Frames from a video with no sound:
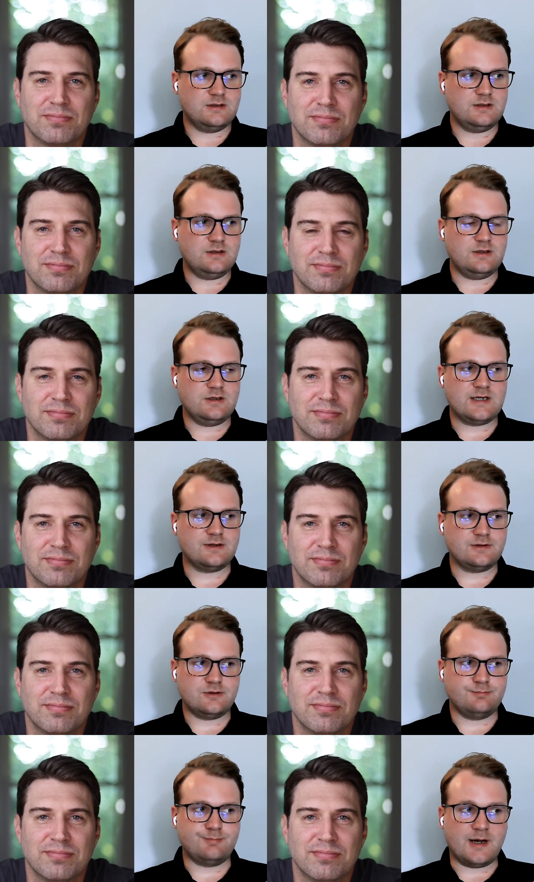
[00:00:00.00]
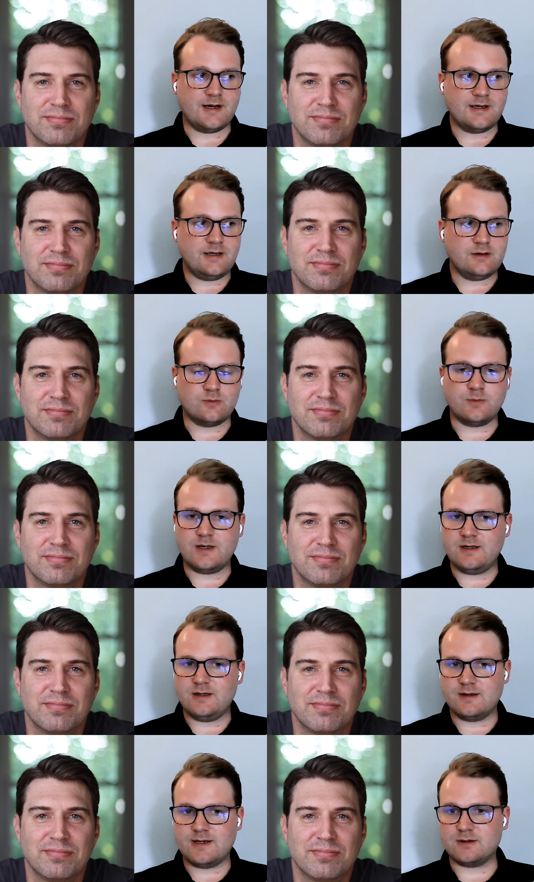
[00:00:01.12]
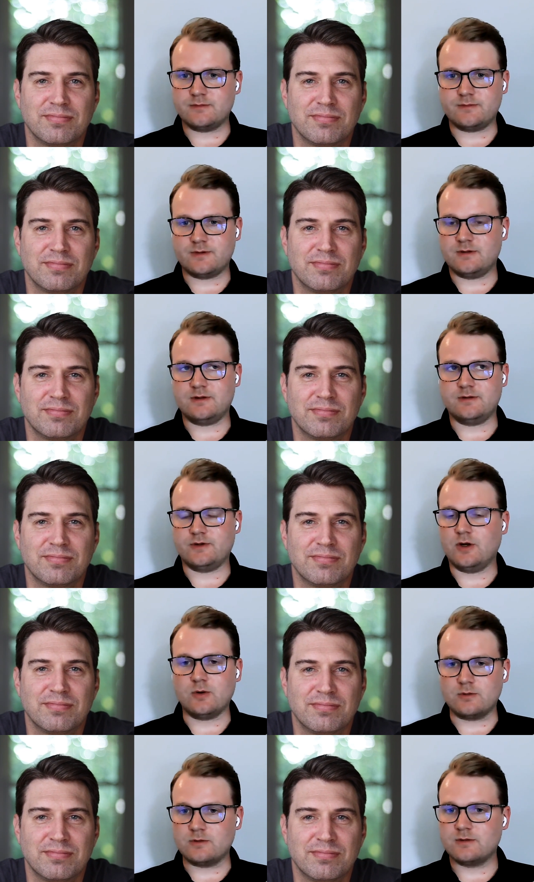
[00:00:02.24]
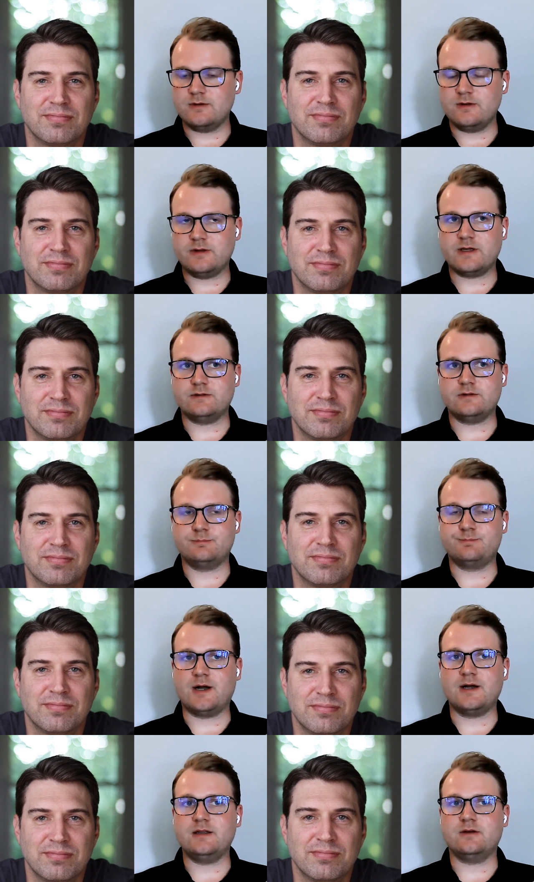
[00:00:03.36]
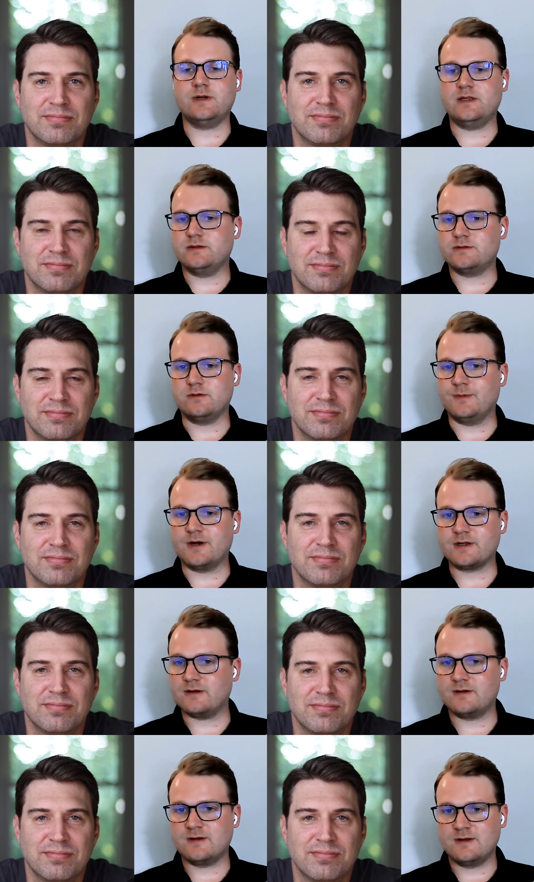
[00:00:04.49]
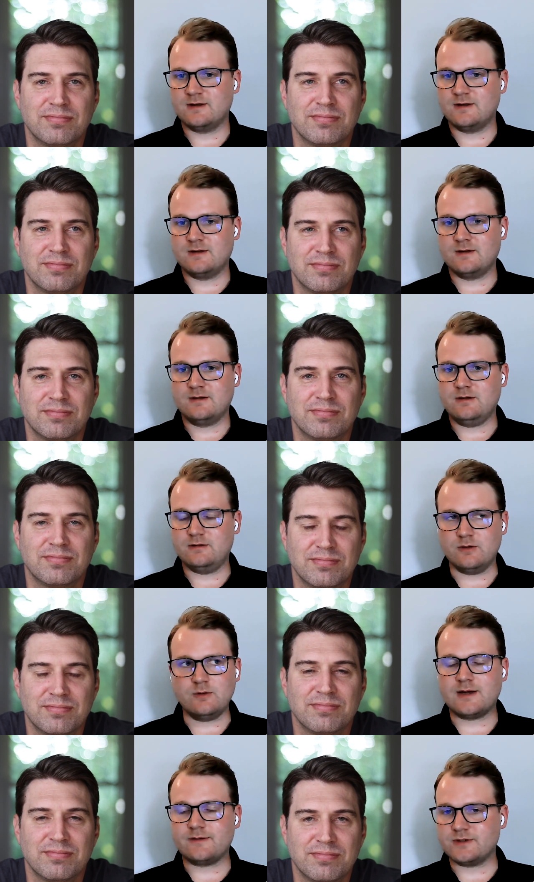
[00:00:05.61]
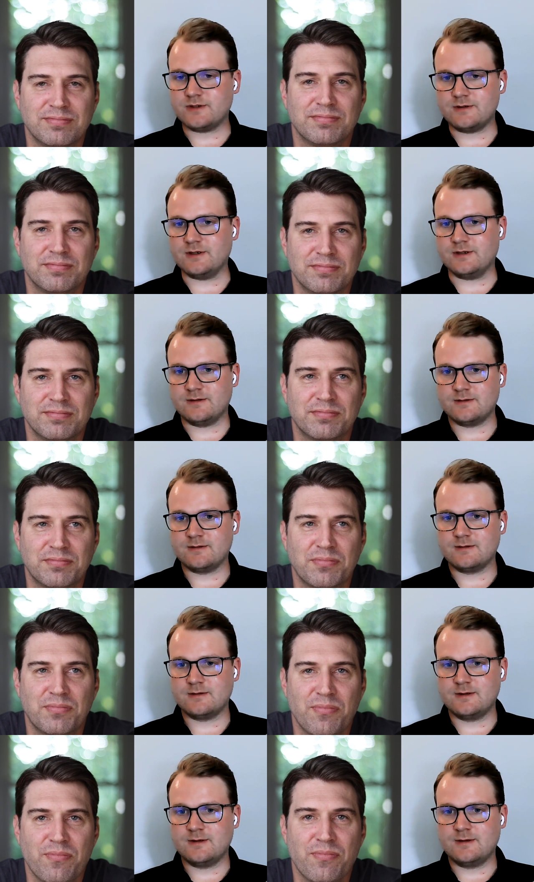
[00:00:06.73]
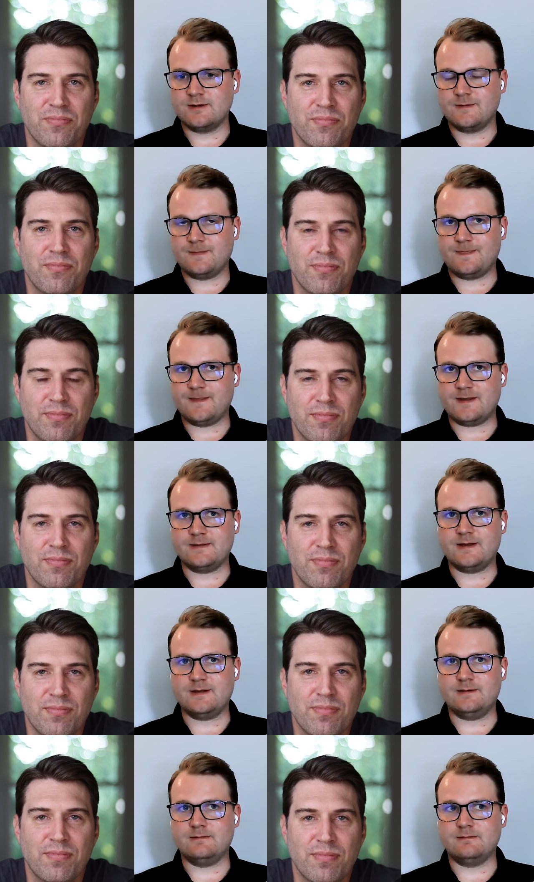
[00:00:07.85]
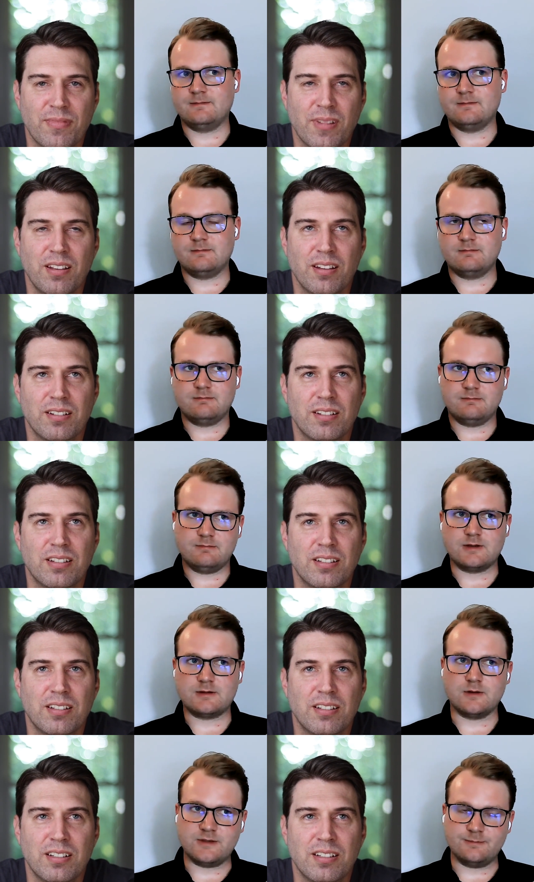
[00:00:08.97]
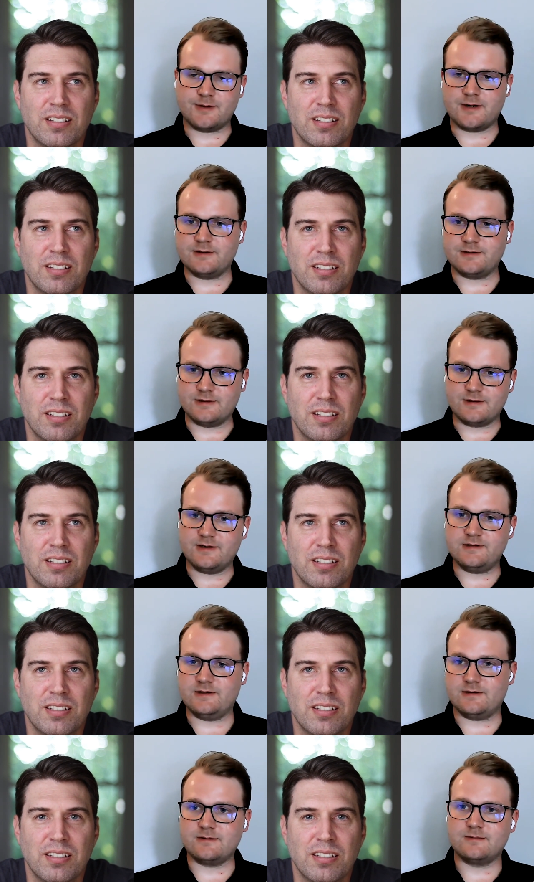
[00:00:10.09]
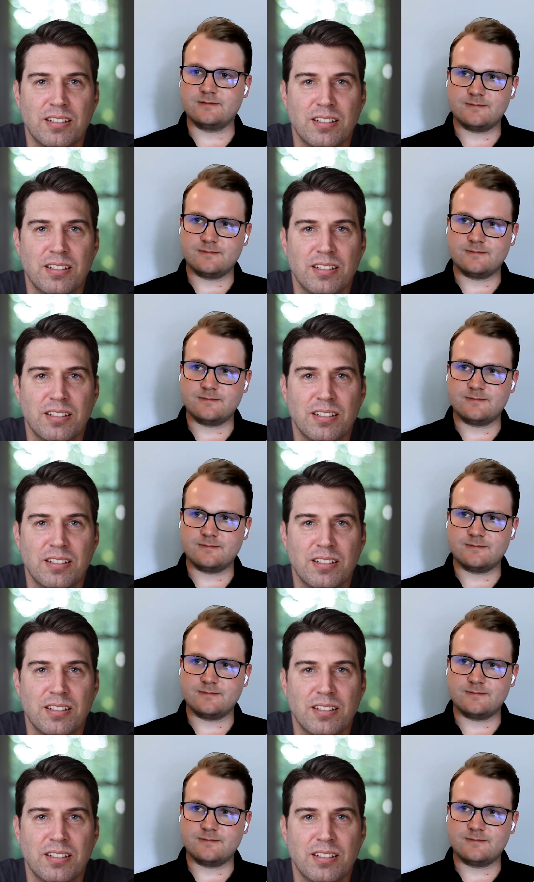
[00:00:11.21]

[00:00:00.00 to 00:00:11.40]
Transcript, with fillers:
Speaker 1: you, you can't just buy your way out of a, of a hole. You can't just buy your way into a market. You do have to earn it. And then yeah. the closing part is a lot easier.